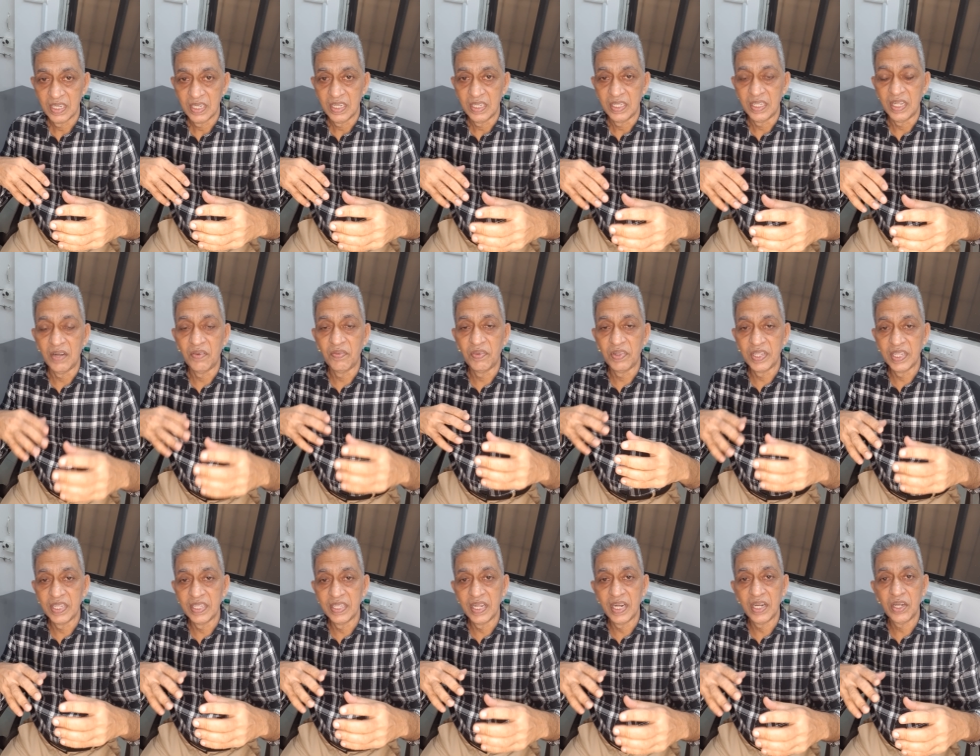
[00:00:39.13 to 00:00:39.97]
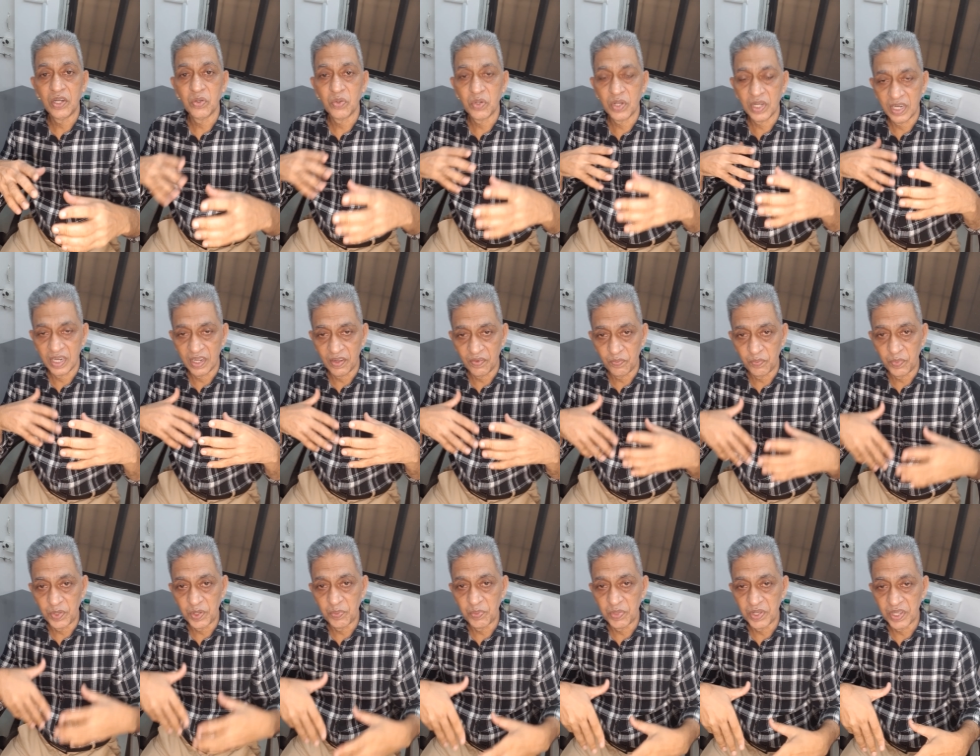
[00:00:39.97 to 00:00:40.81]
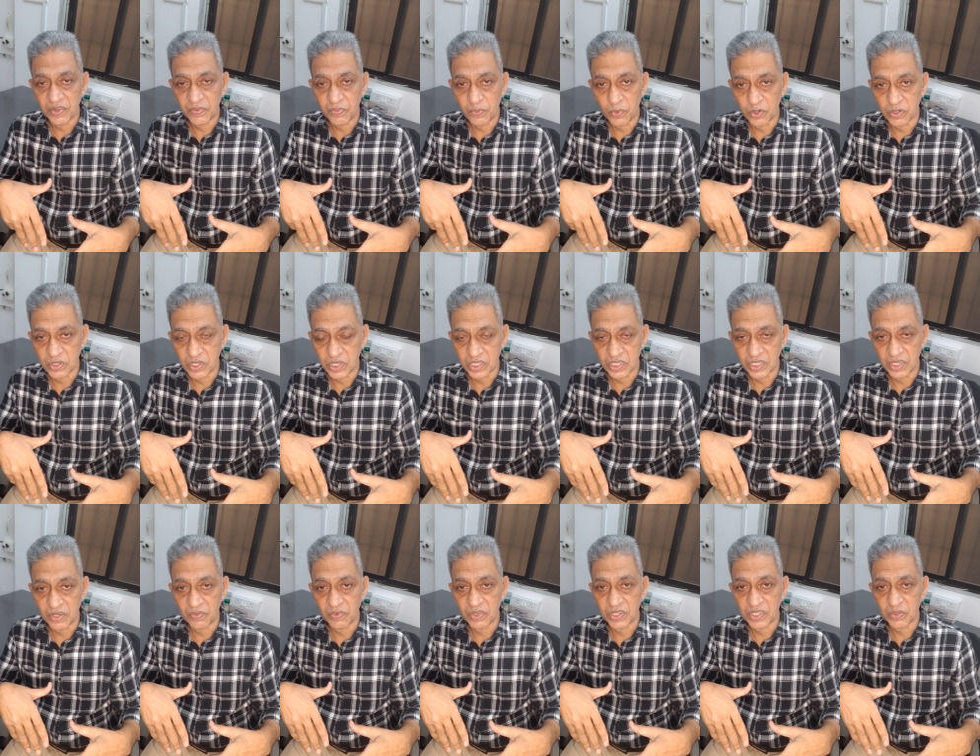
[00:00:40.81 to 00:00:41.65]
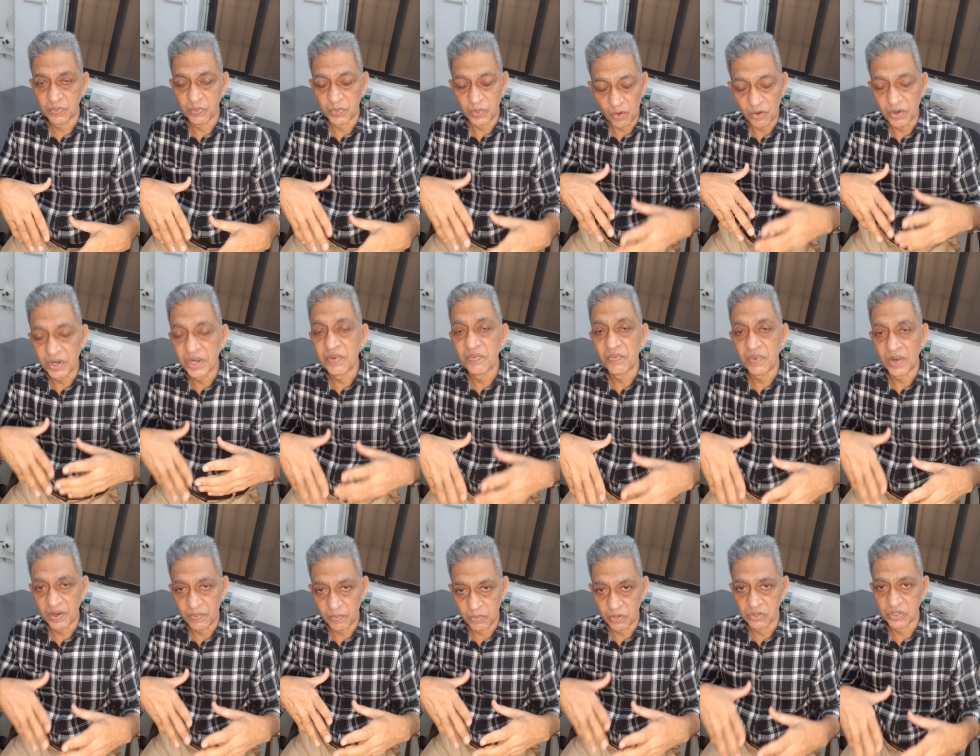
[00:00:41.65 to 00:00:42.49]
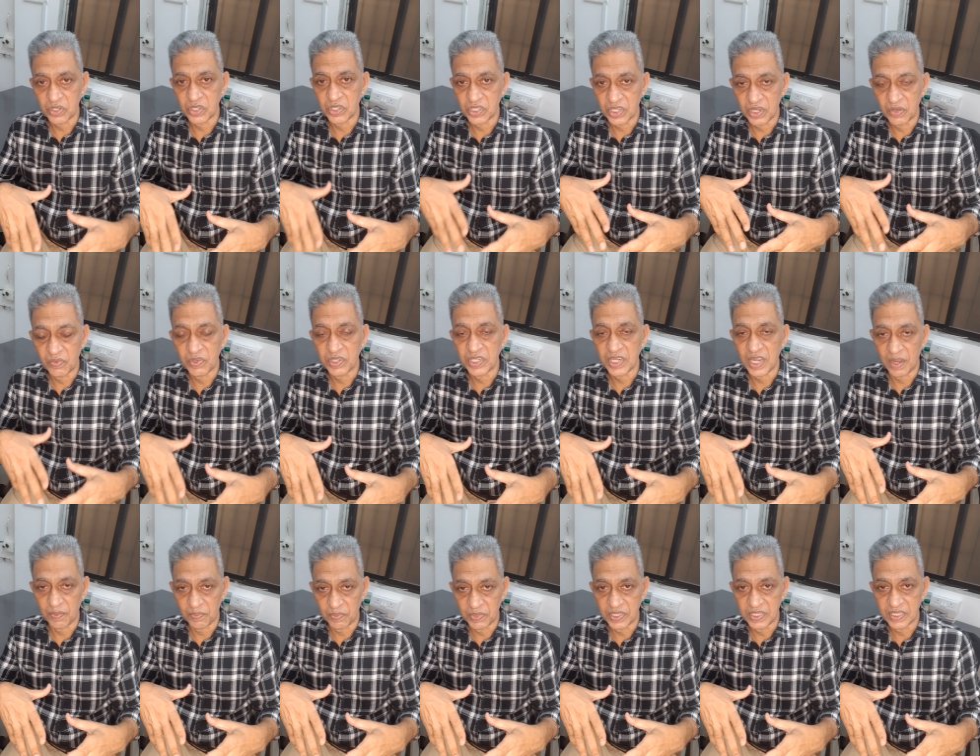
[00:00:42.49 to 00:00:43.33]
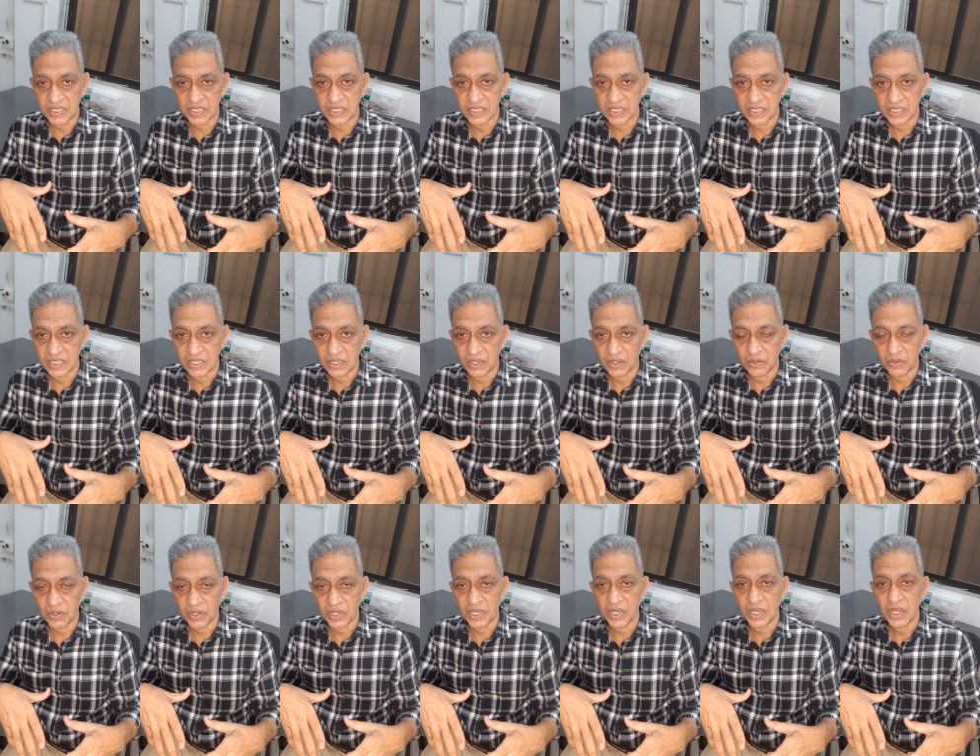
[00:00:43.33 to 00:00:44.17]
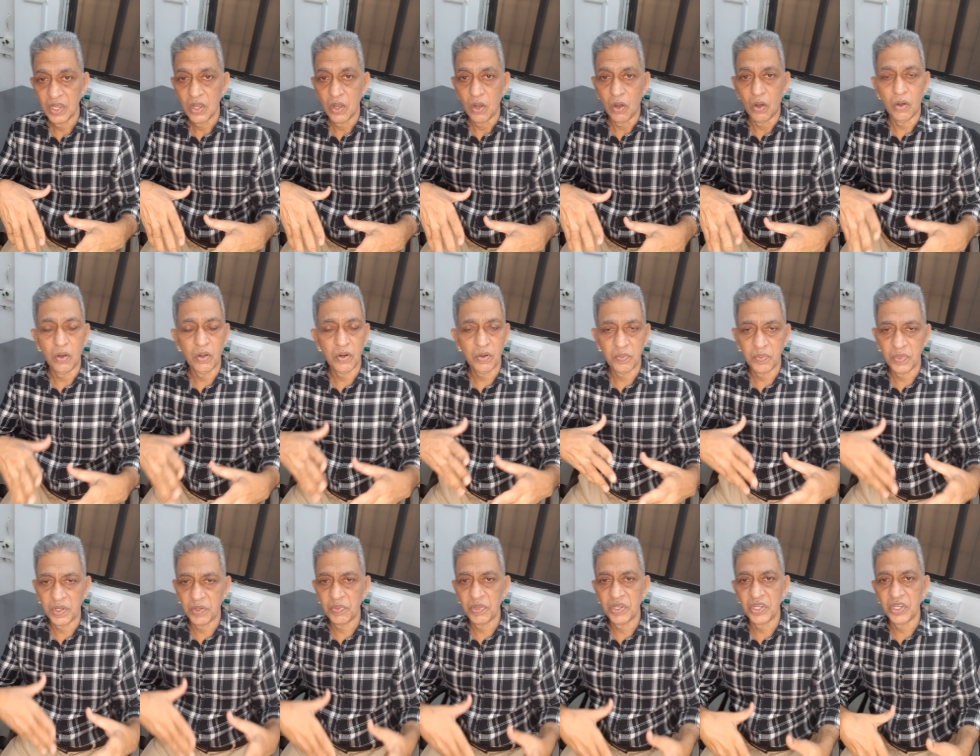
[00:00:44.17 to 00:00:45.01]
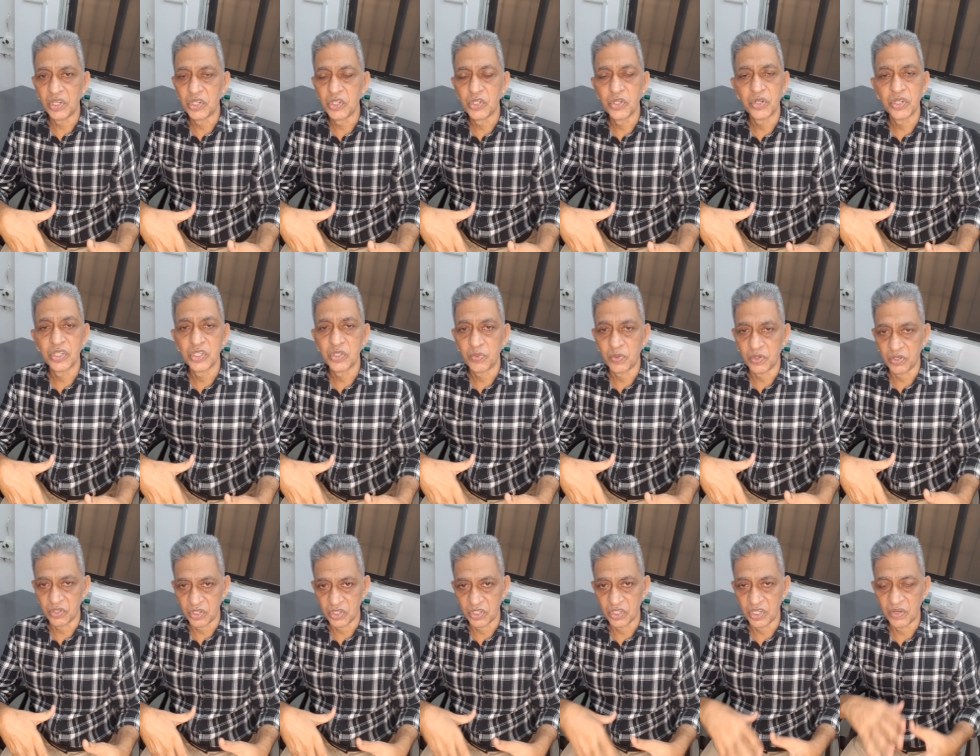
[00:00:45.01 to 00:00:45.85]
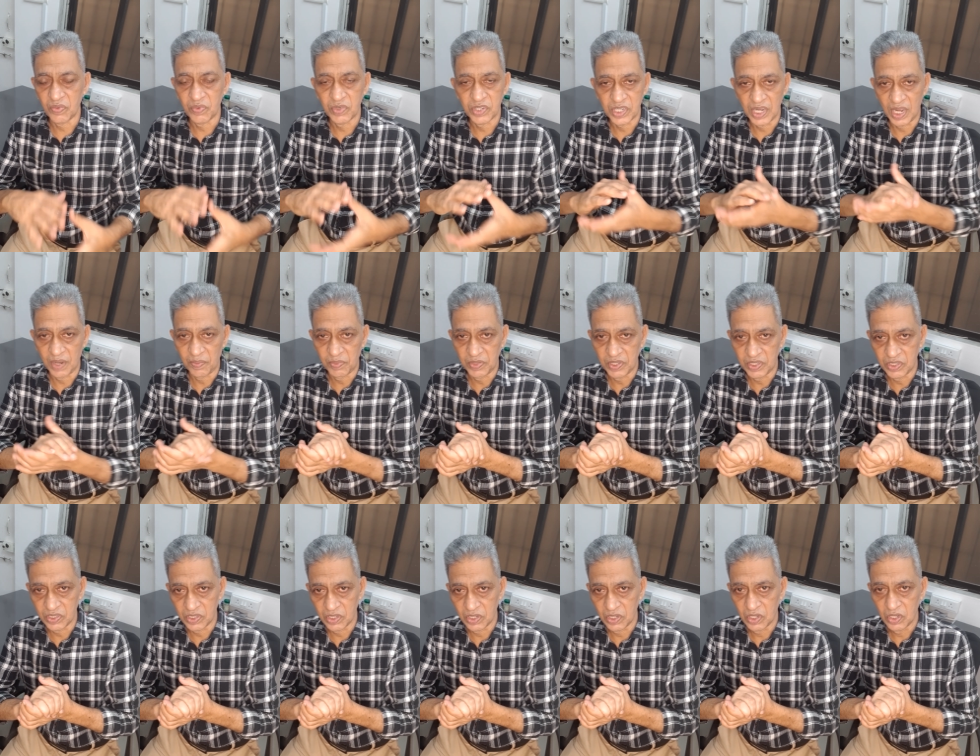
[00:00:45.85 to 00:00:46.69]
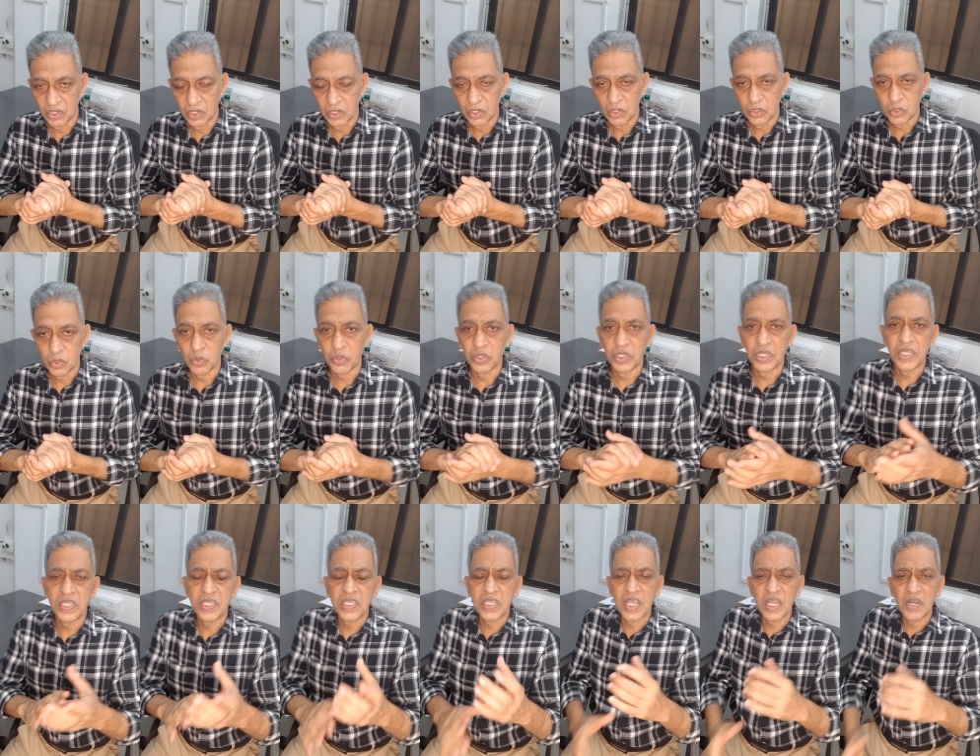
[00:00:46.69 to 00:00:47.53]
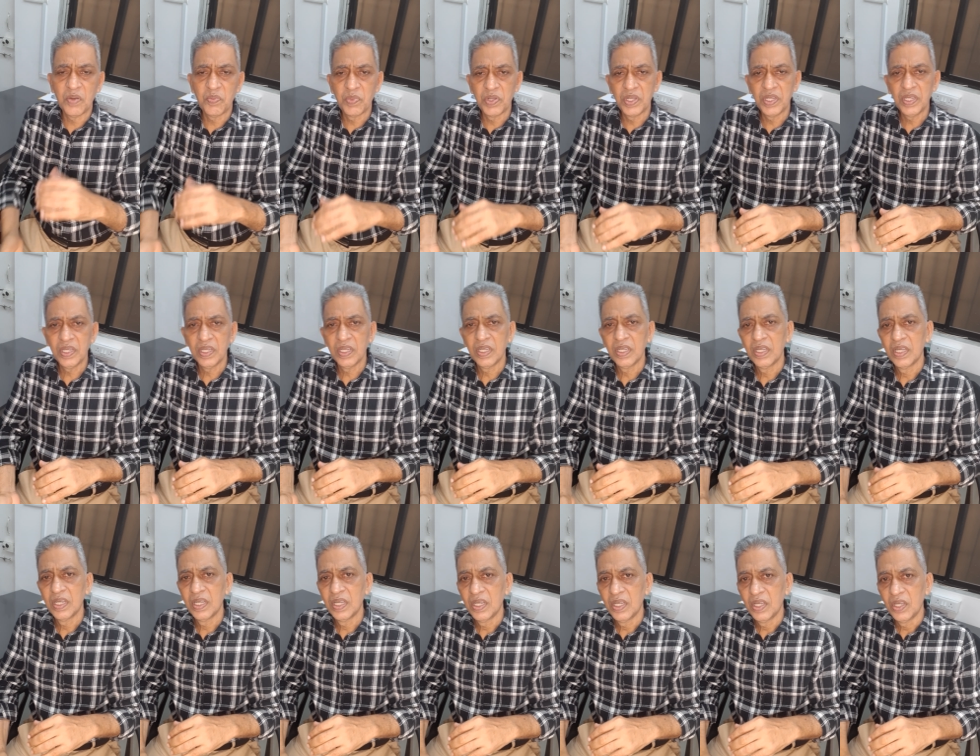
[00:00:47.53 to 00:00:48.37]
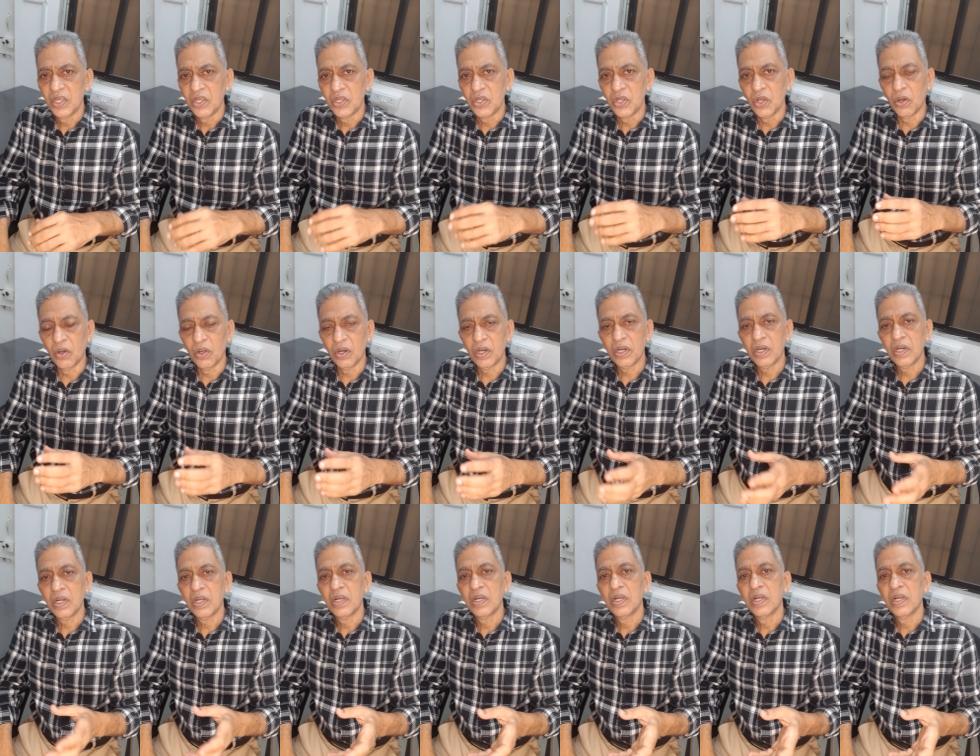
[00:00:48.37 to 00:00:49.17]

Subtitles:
Then within that you can have PPF processing, which provident fund processing which happens. Okay, or maybe insurance processing which happens. So these can be your